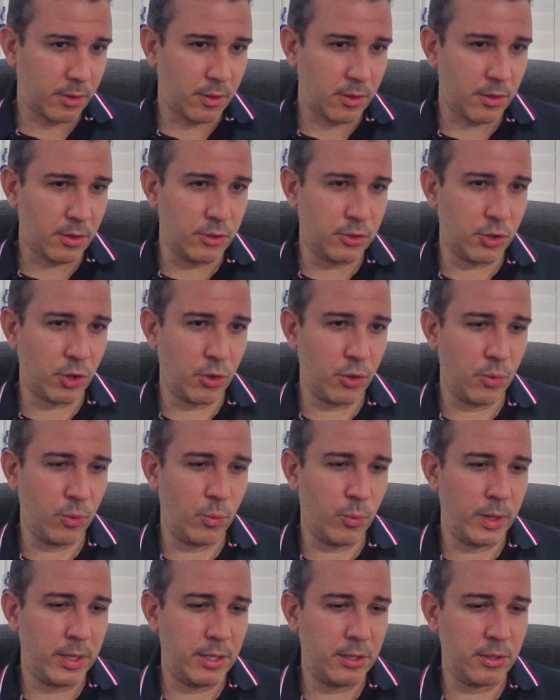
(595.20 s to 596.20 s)
So
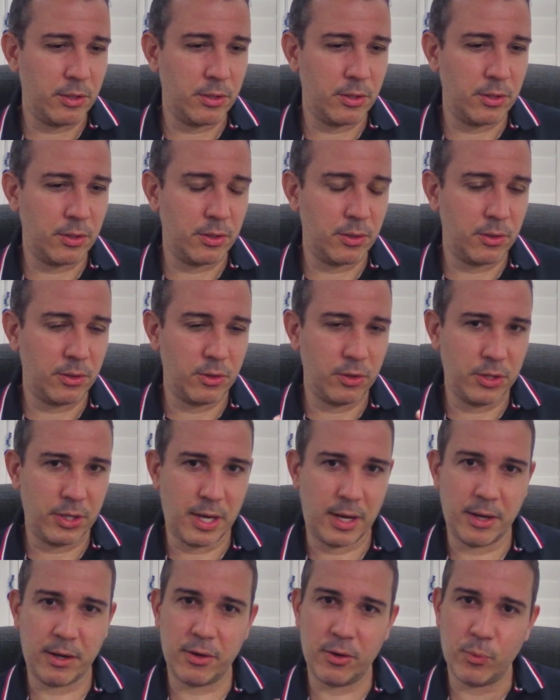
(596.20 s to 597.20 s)
when you're
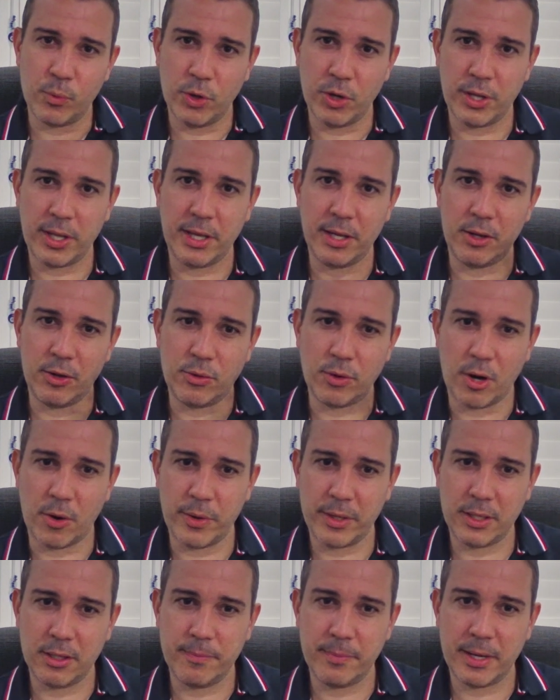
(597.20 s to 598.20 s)
younger and working and
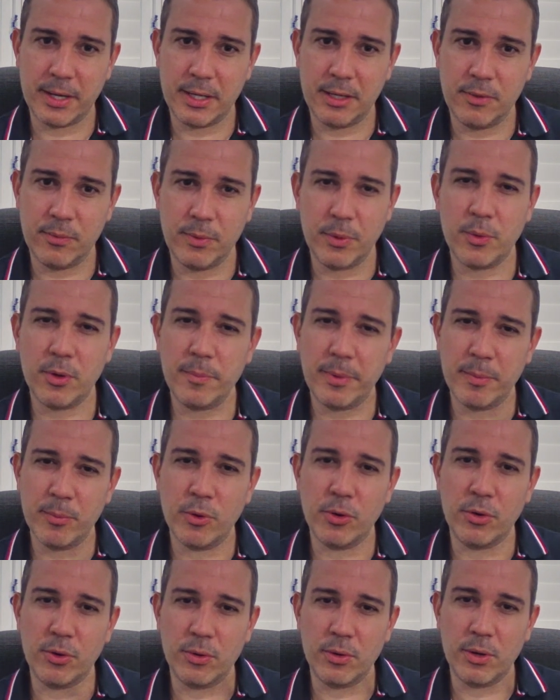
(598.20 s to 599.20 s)
growing the money, we want to be
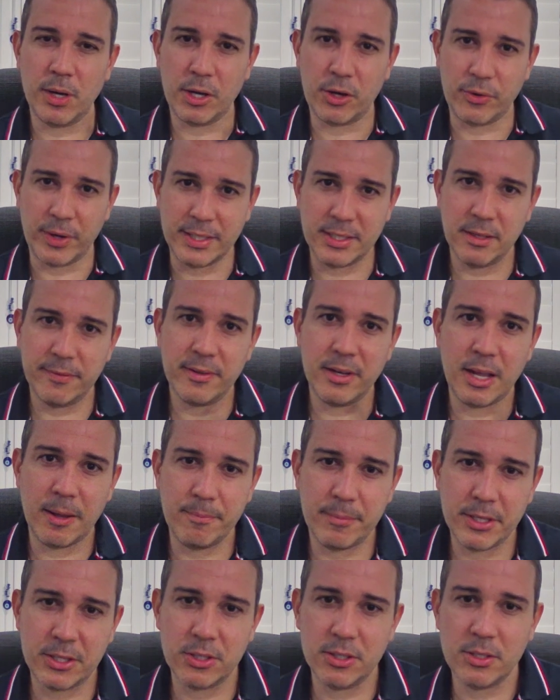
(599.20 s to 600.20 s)
more aggressive and
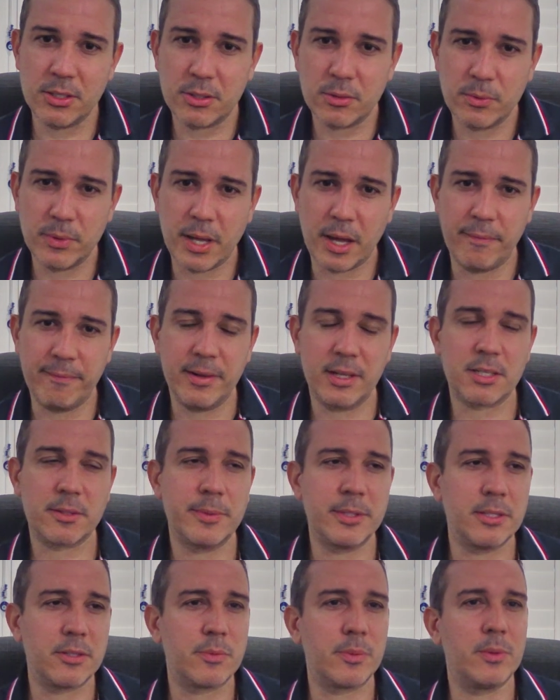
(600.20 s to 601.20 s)
ambitious with our
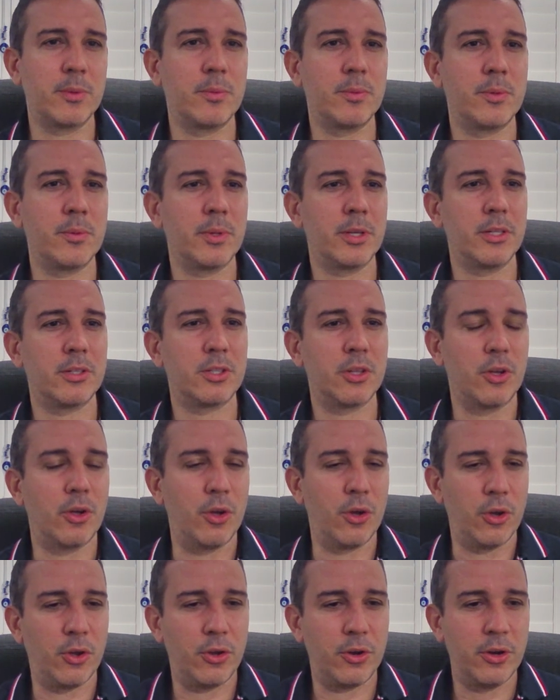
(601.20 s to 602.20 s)
investments. We want it to
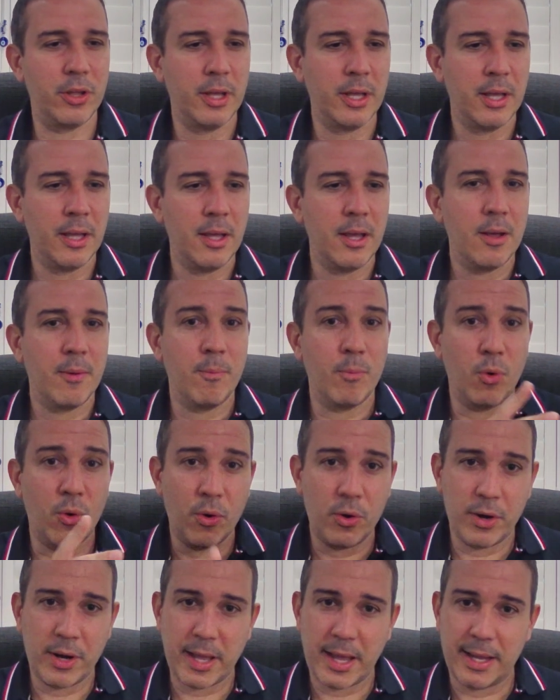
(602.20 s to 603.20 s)
earn
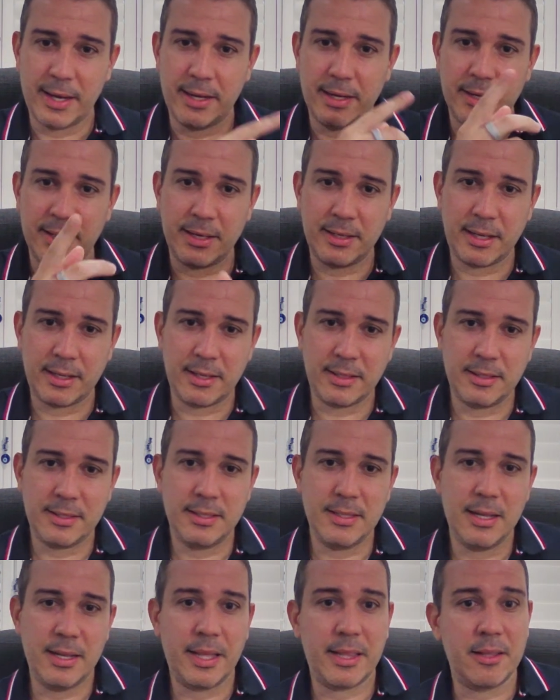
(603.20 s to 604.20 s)
more and
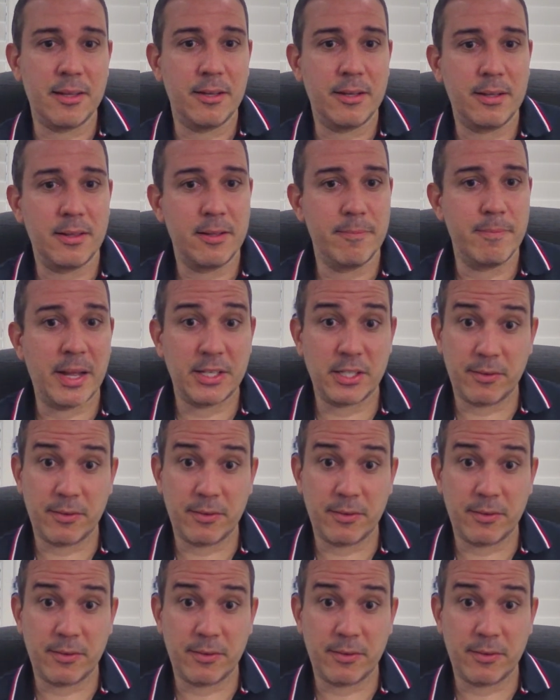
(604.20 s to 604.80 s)
let the magic of